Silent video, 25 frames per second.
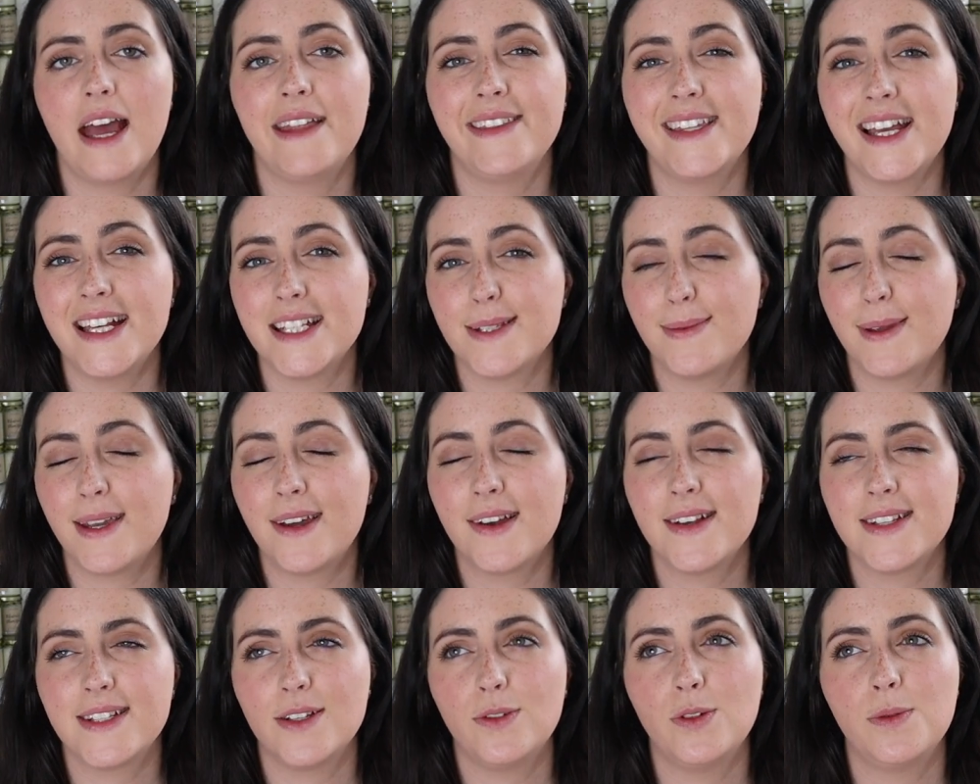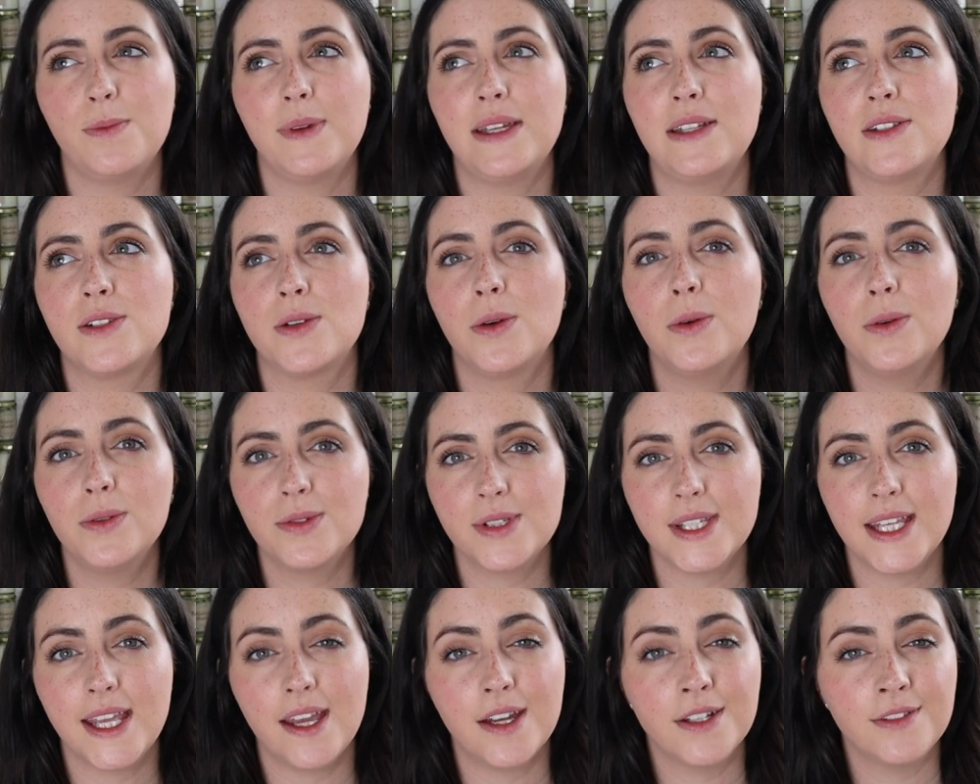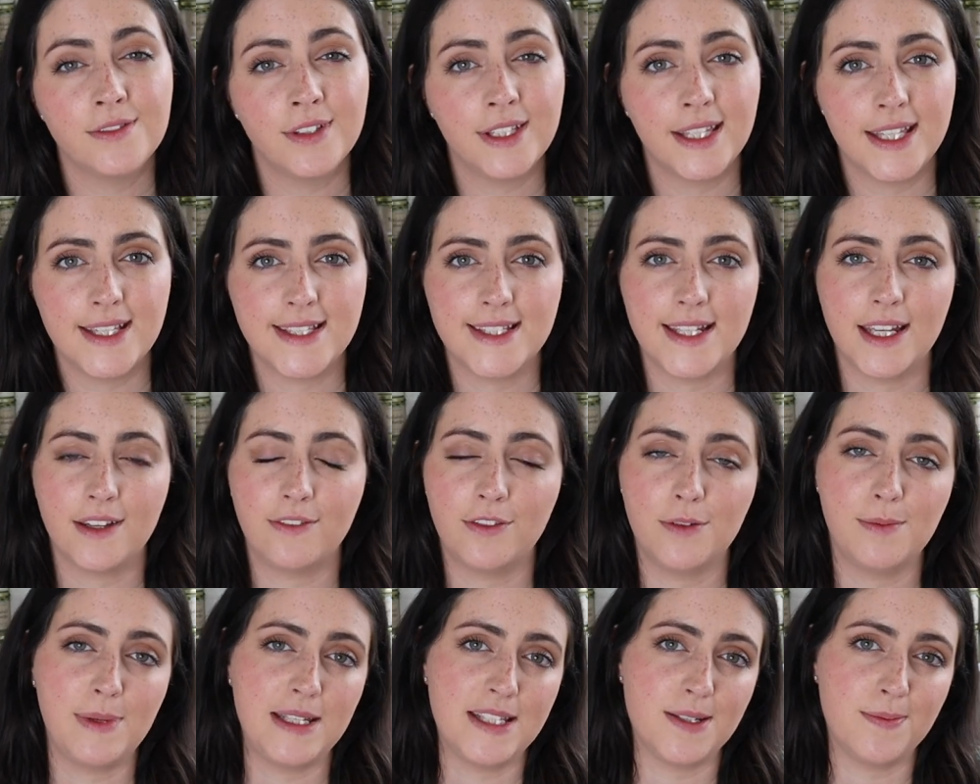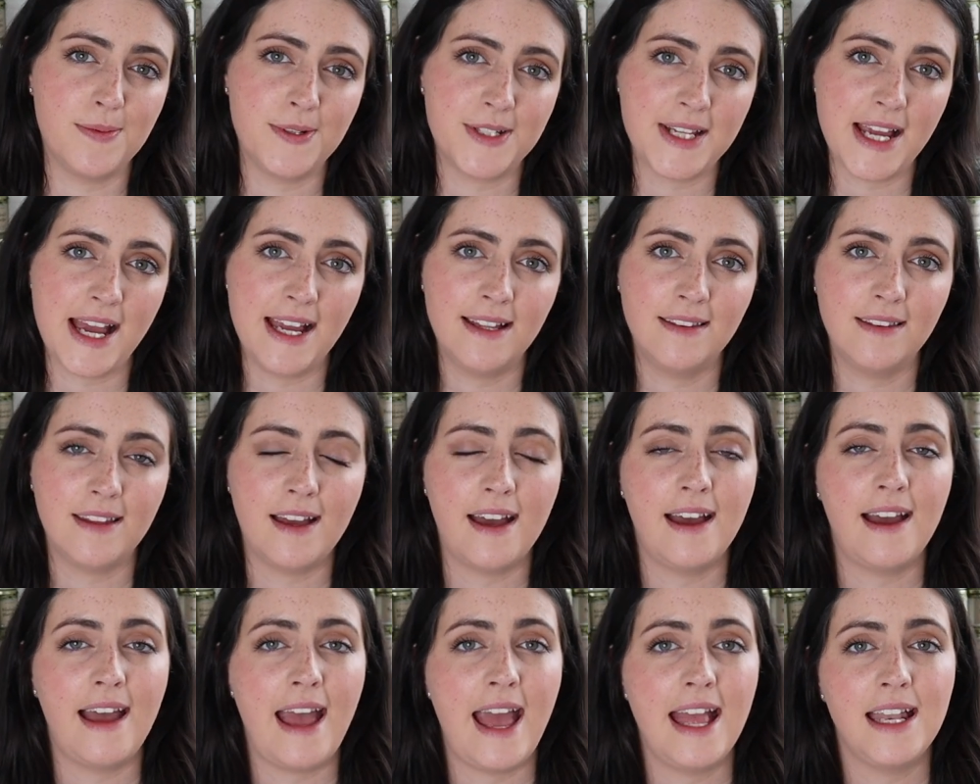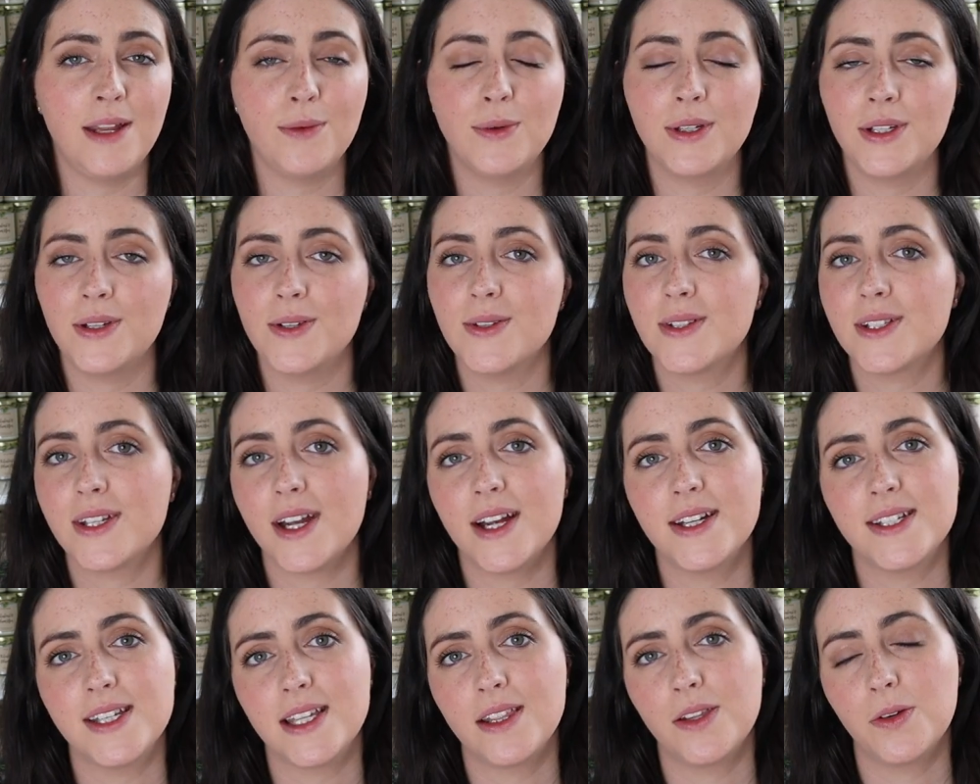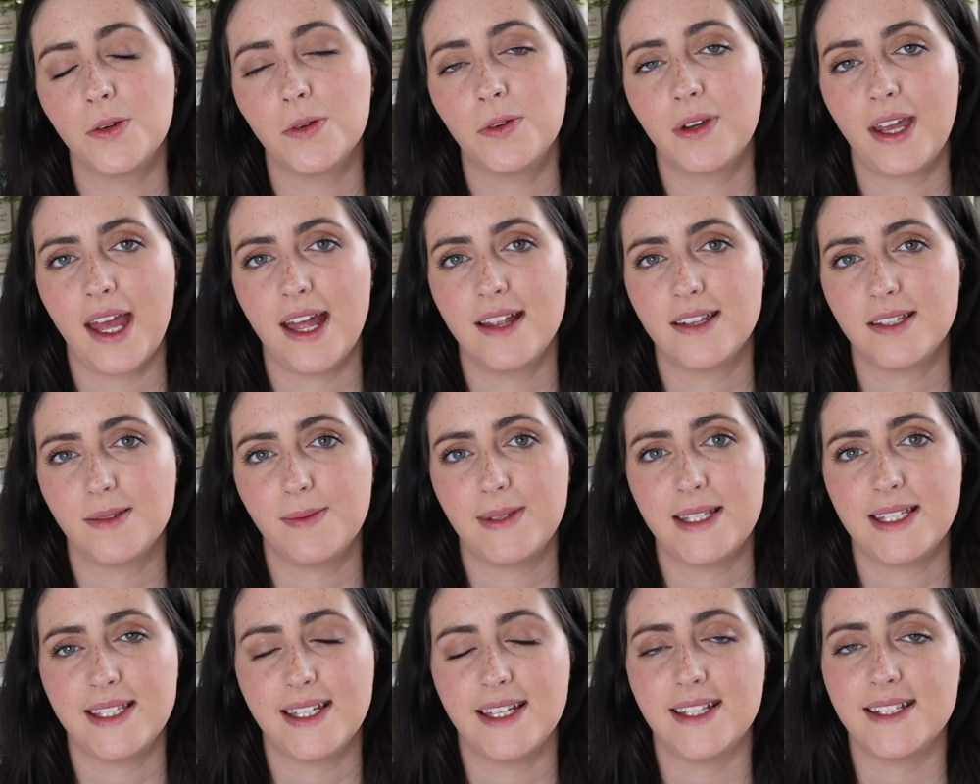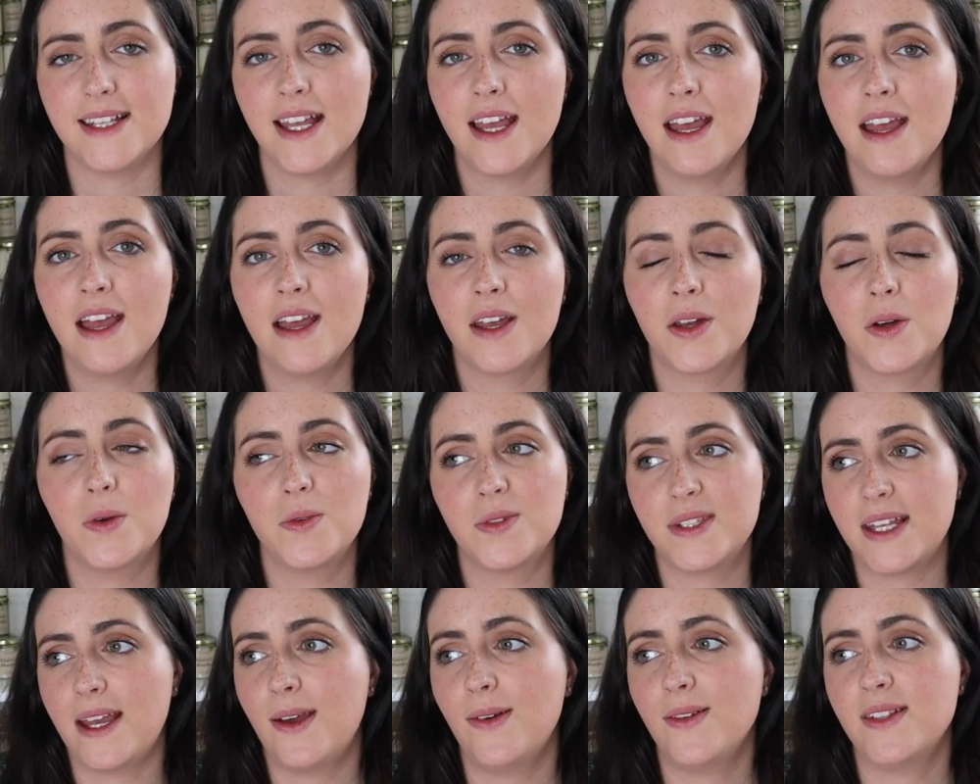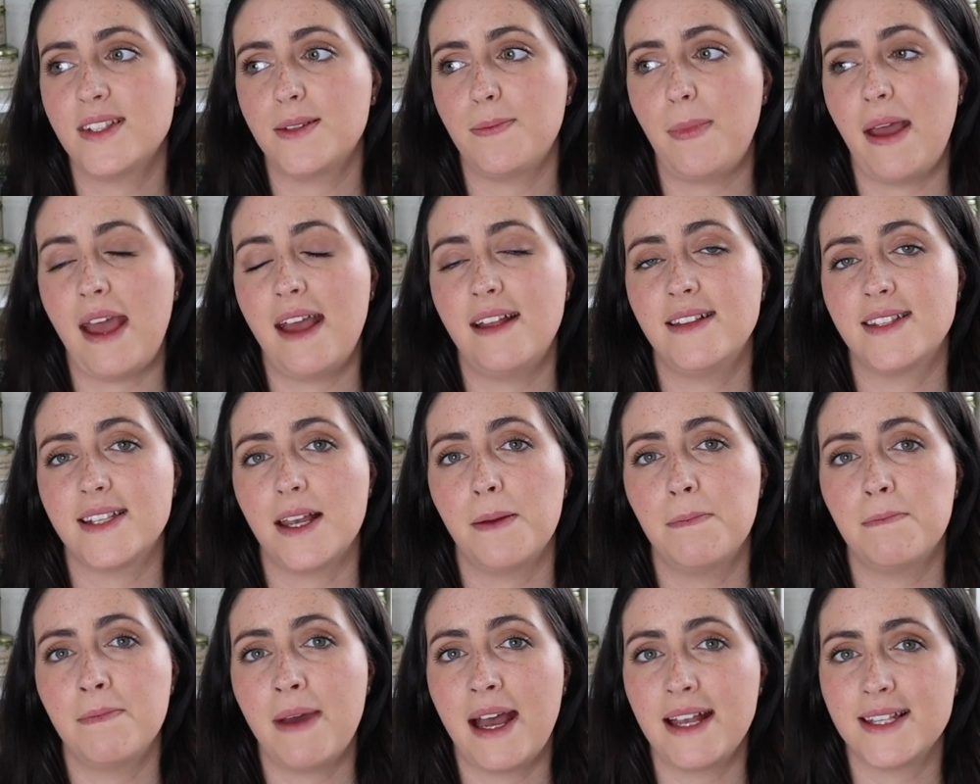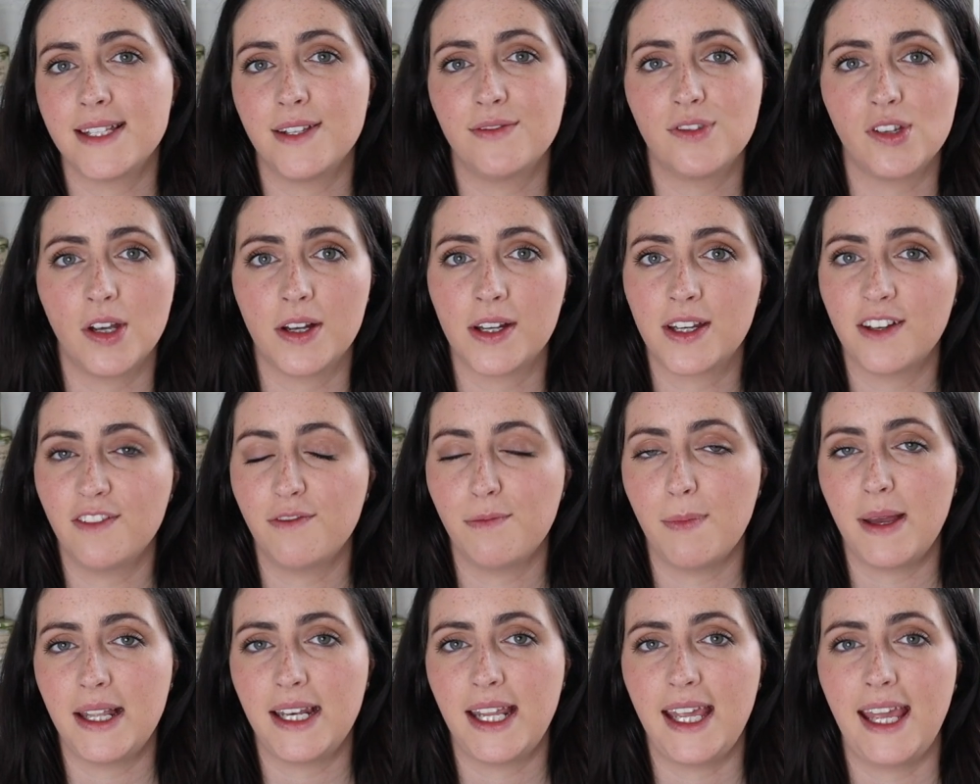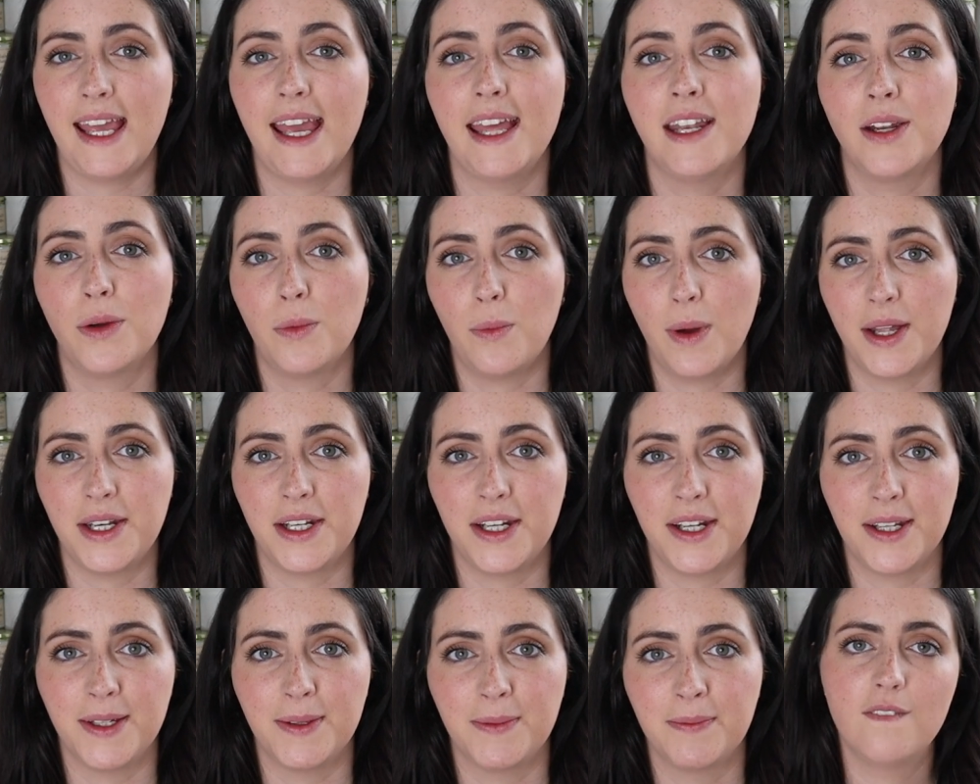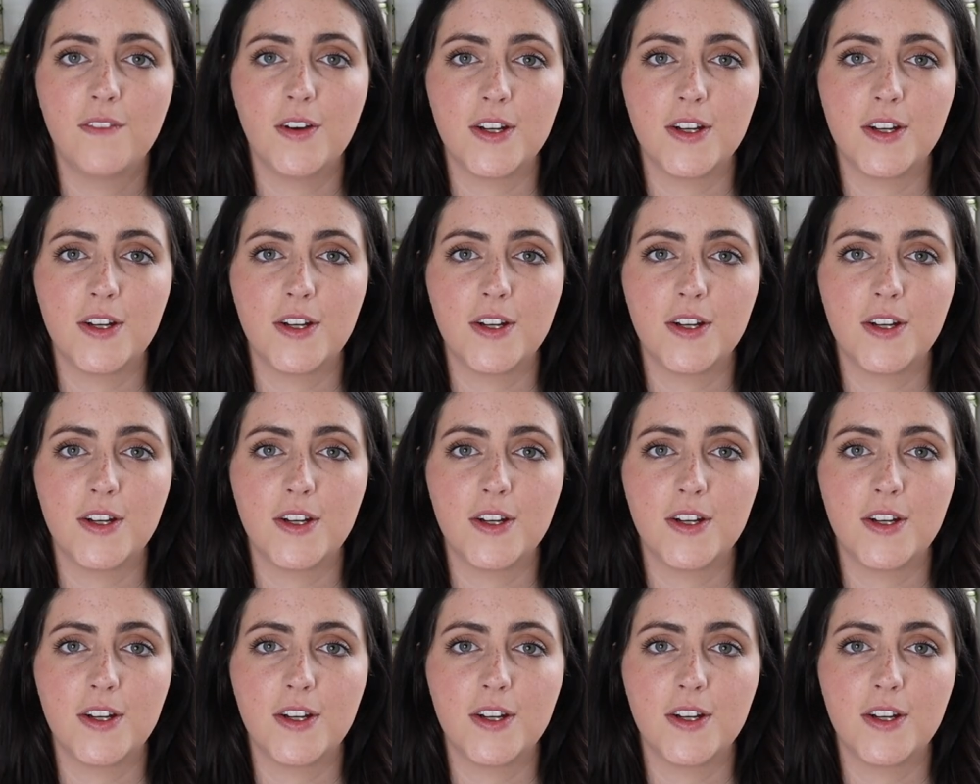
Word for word: And that's because it would be totally unrealistic for me to pretend that anyone who's starting their own candle business goes out and spends a massive chunk of money in a winner.